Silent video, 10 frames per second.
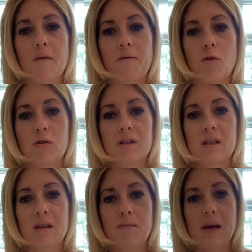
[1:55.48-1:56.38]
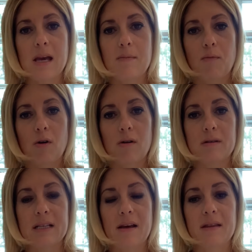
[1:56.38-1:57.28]
folded the paper
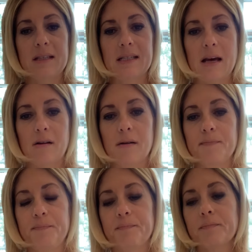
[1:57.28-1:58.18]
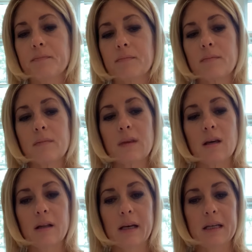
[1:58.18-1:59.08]
down the center,
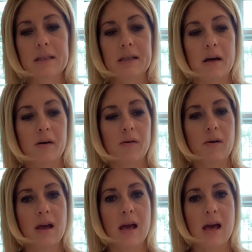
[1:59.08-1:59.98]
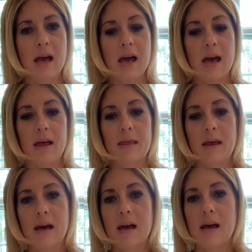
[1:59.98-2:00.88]
like so. And
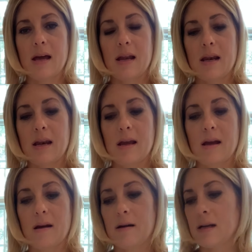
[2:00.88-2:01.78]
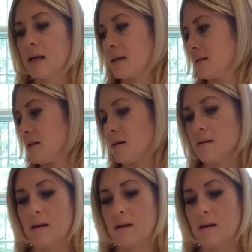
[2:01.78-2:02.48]
then, all right, Augusta,